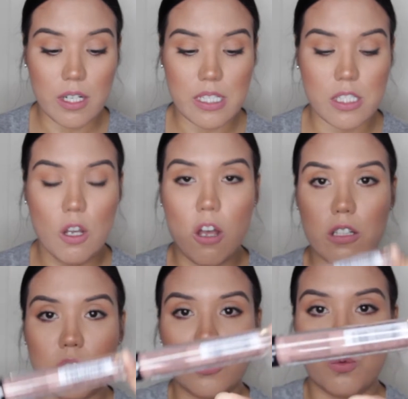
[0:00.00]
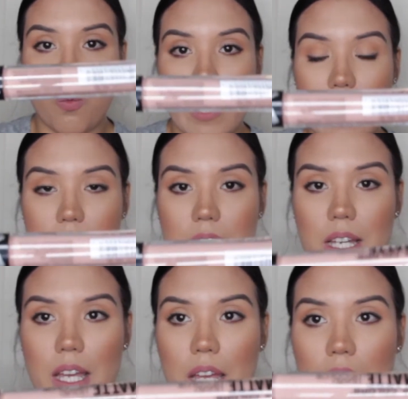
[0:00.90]
is called Suede.
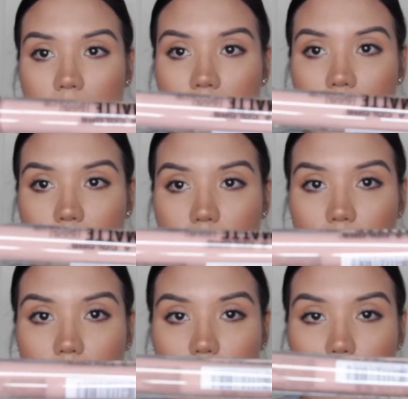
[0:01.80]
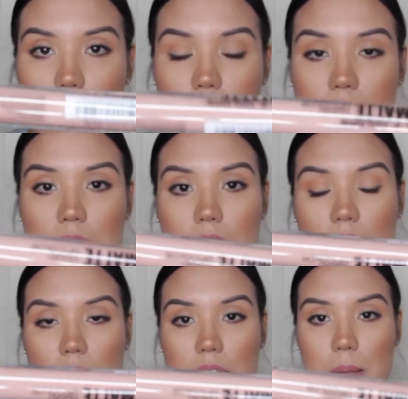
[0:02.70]
Hopefully the
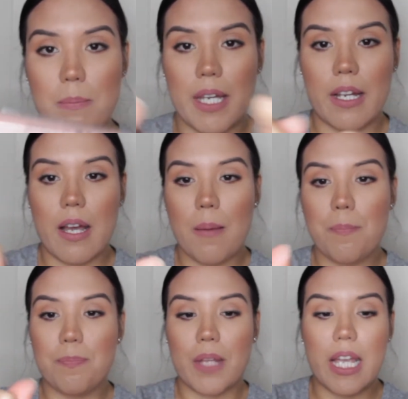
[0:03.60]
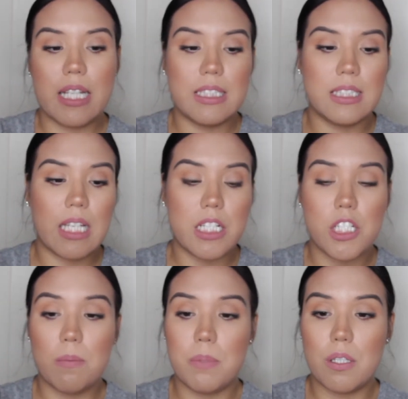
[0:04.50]
color can pick up. It's such
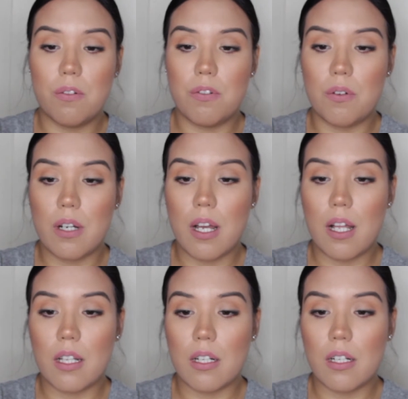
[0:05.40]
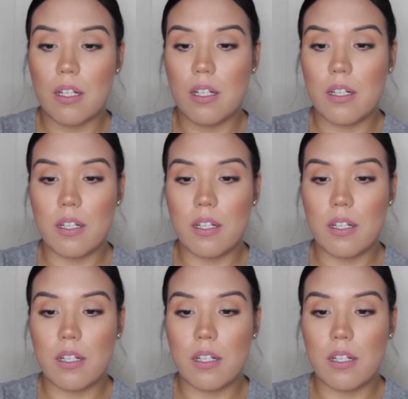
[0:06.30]
a beautiful color.